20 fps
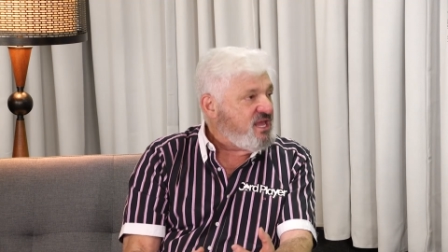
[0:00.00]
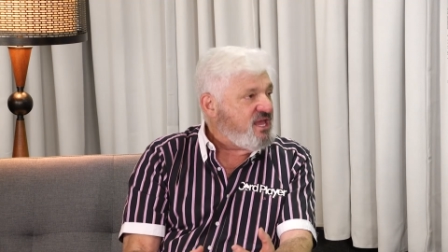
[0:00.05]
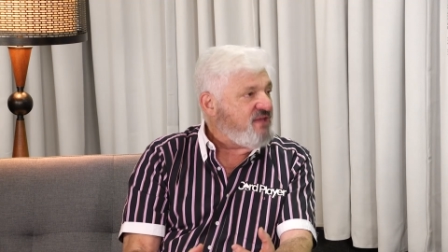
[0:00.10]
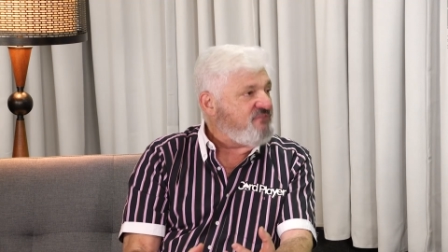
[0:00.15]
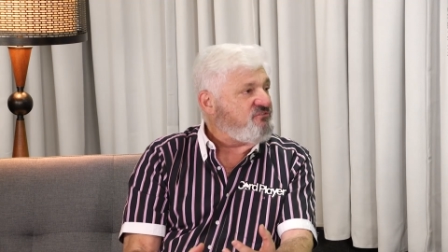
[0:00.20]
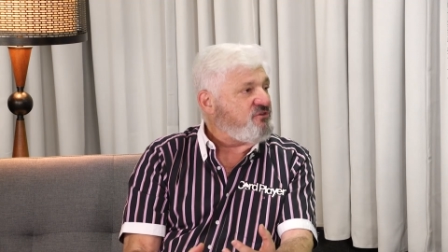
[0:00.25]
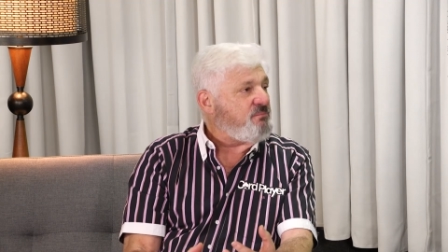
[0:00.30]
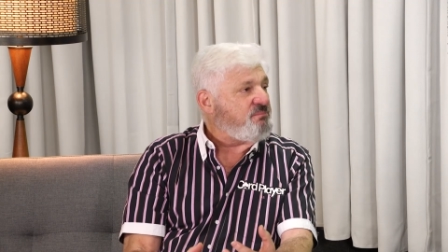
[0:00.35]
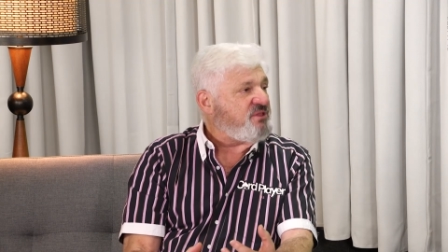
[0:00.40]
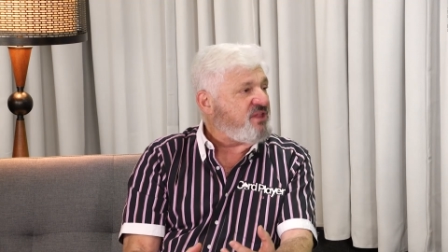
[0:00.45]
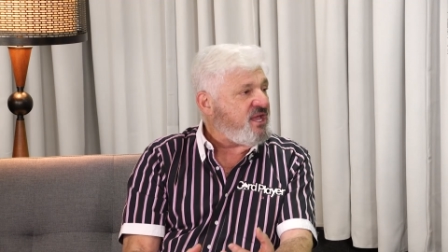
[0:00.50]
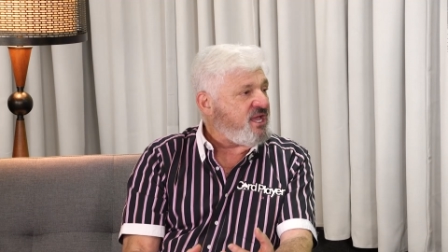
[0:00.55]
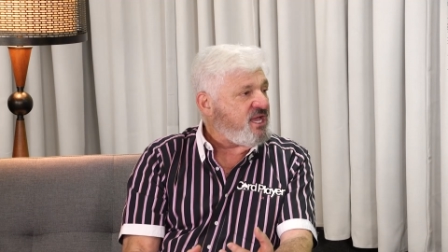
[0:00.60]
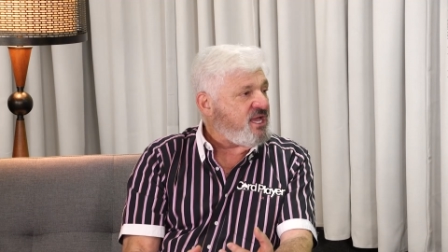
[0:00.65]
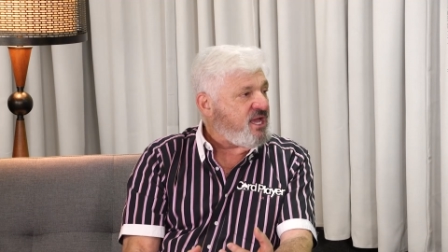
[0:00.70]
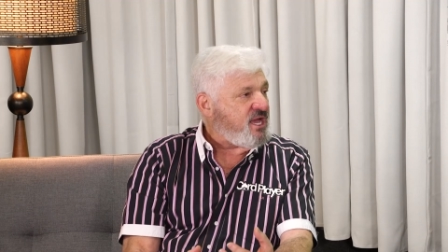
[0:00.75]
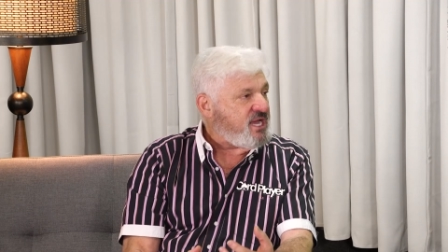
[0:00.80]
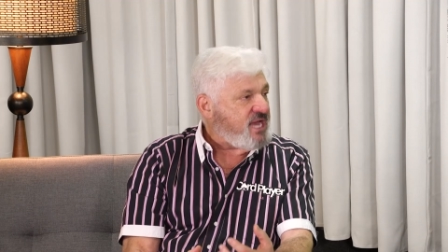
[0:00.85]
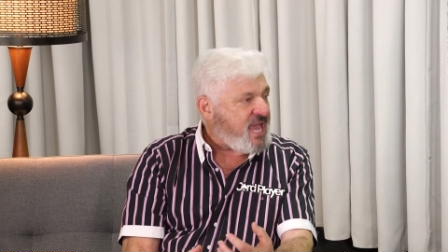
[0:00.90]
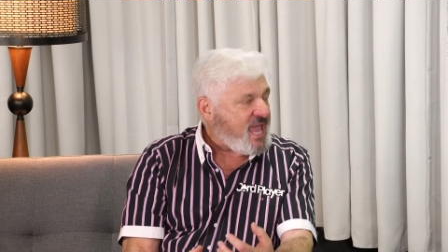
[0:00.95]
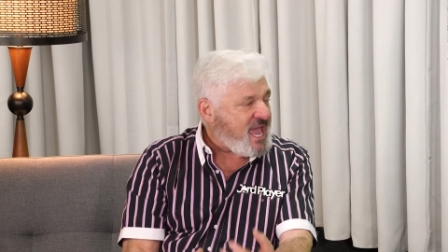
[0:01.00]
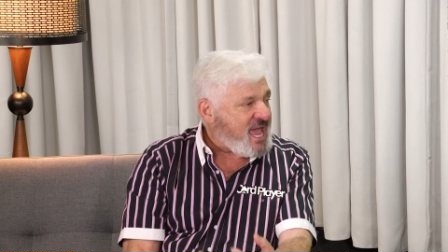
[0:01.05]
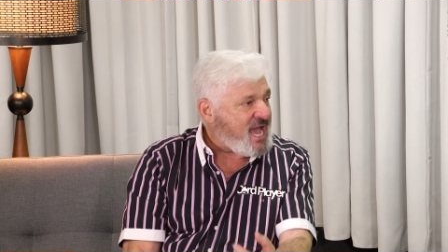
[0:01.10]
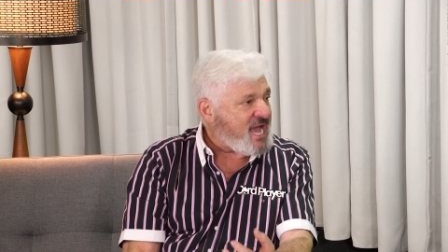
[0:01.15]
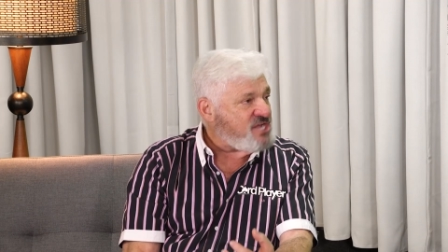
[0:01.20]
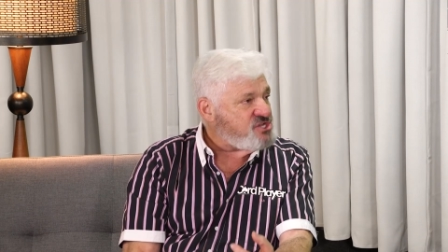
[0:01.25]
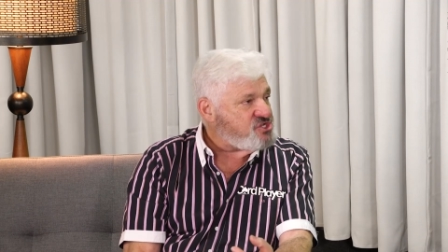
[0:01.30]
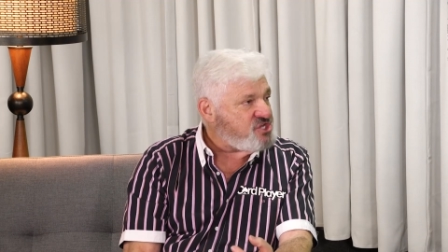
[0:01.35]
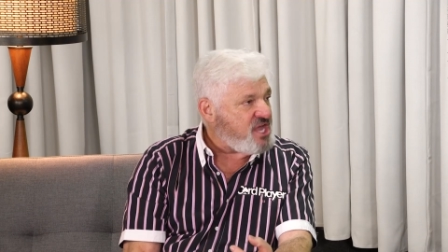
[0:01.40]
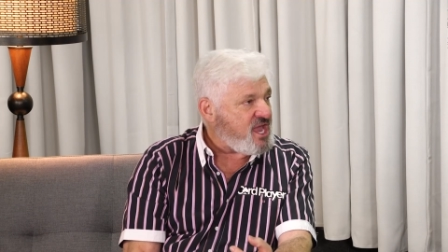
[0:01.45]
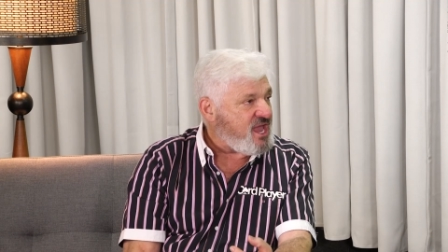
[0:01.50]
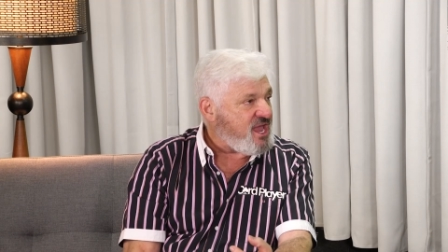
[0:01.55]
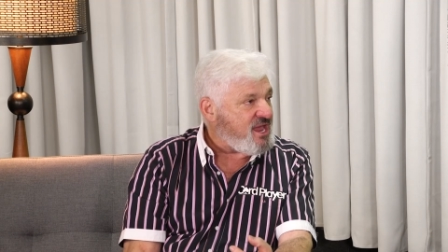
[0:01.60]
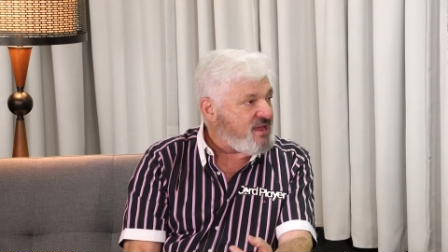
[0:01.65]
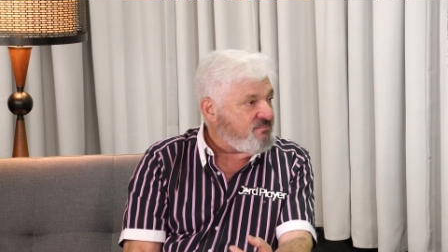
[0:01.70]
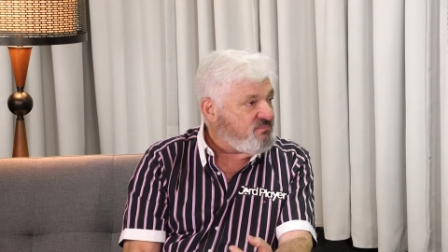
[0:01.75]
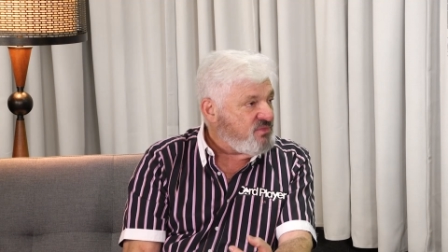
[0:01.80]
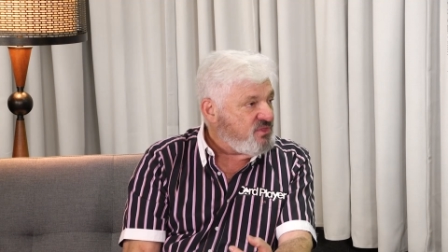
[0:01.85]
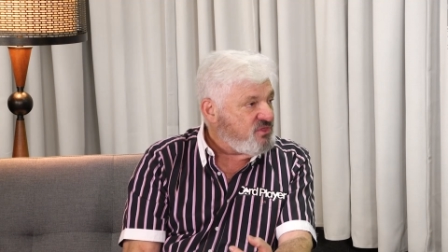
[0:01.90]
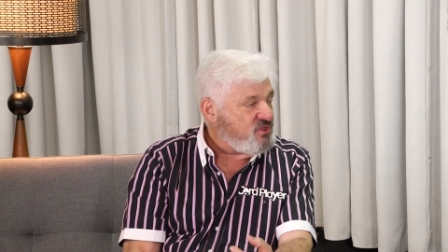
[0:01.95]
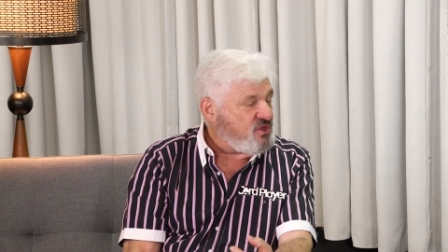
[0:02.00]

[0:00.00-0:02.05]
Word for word: If you're playing a cash game,